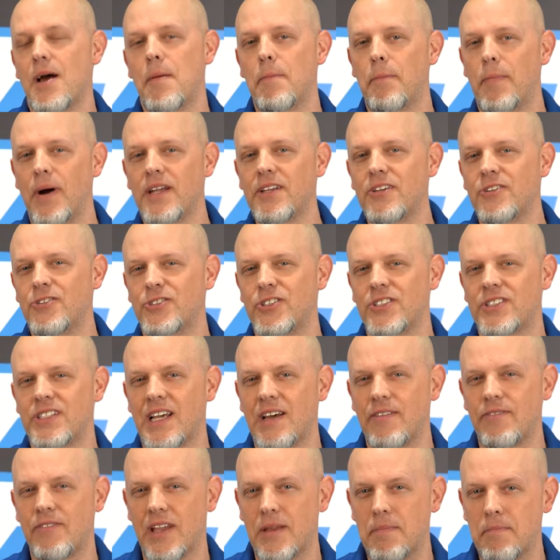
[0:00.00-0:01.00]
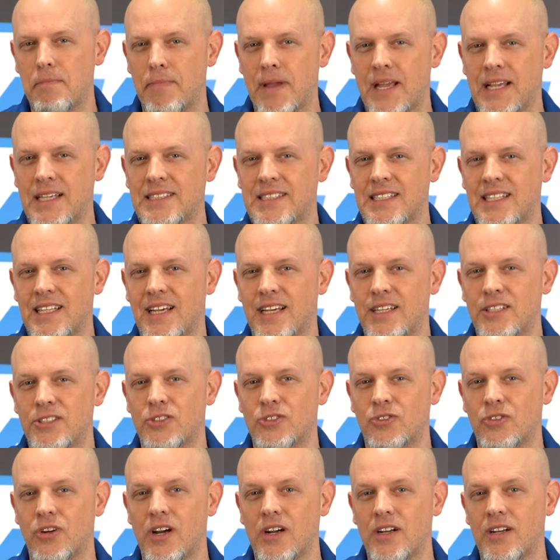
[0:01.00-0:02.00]
but you just have a baseline
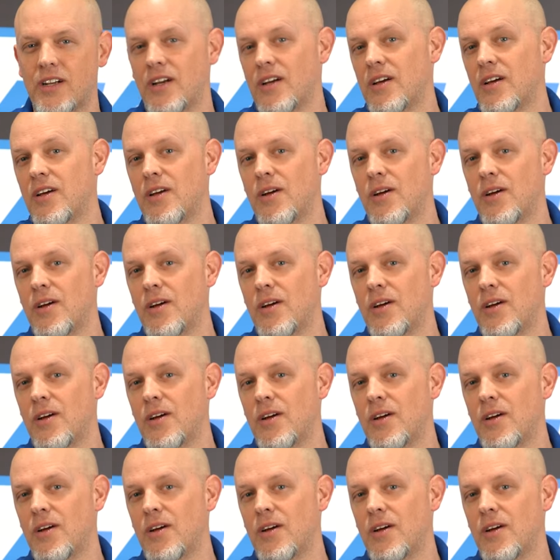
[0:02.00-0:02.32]
truck?